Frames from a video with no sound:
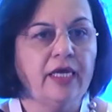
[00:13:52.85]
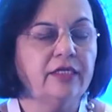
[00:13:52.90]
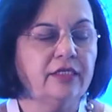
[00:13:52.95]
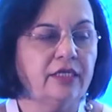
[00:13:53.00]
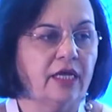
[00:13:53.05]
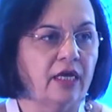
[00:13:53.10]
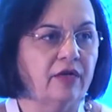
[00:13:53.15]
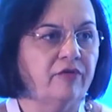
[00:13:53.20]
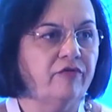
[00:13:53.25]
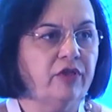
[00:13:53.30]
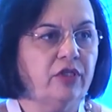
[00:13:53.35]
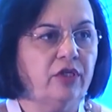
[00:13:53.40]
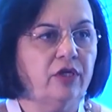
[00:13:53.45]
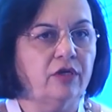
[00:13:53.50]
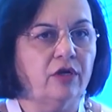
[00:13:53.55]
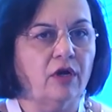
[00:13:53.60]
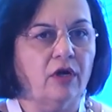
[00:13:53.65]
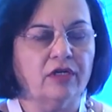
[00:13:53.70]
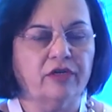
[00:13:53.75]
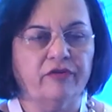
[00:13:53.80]
done with your
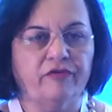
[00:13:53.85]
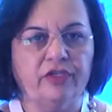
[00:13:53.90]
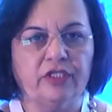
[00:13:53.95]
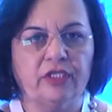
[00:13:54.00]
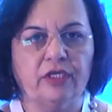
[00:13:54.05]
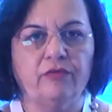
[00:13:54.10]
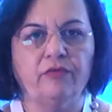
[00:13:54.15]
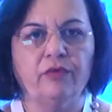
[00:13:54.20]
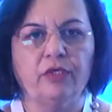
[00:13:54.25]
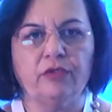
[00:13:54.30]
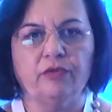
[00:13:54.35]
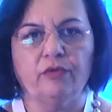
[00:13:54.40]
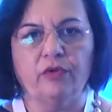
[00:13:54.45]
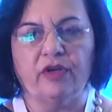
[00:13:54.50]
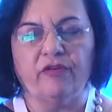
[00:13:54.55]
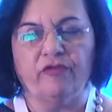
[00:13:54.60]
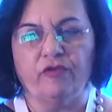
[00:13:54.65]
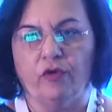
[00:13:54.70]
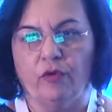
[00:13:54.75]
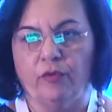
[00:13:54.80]
doctor visit, which would
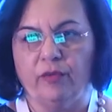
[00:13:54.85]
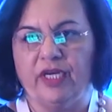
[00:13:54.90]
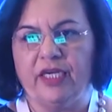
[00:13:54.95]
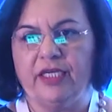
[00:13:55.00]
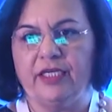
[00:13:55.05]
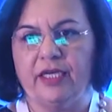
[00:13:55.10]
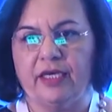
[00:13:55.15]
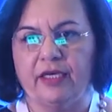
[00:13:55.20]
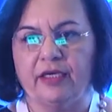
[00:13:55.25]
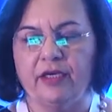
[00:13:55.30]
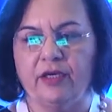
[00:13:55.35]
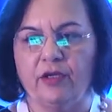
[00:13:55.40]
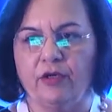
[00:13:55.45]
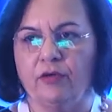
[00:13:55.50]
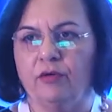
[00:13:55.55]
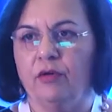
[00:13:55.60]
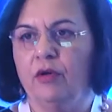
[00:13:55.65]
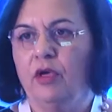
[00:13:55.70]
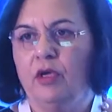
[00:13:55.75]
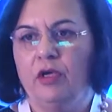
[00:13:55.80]
have normally taken
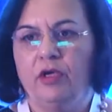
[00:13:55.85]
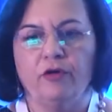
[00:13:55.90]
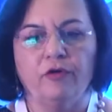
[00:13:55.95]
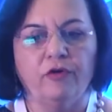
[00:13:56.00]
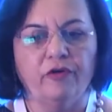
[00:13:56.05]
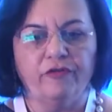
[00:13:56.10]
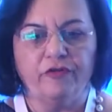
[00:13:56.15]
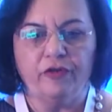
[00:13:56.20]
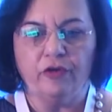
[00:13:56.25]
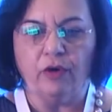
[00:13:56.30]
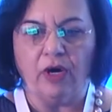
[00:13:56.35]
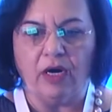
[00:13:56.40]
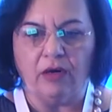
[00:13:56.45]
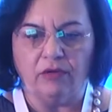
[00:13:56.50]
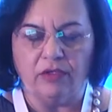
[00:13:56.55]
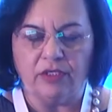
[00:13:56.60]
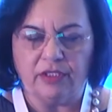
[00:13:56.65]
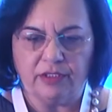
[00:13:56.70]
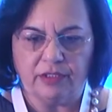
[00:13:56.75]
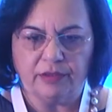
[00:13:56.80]
you, a few
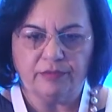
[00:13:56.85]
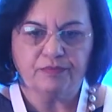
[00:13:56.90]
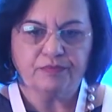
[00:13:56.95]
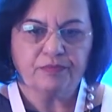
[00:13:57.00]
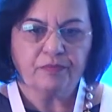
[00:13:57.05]
hours.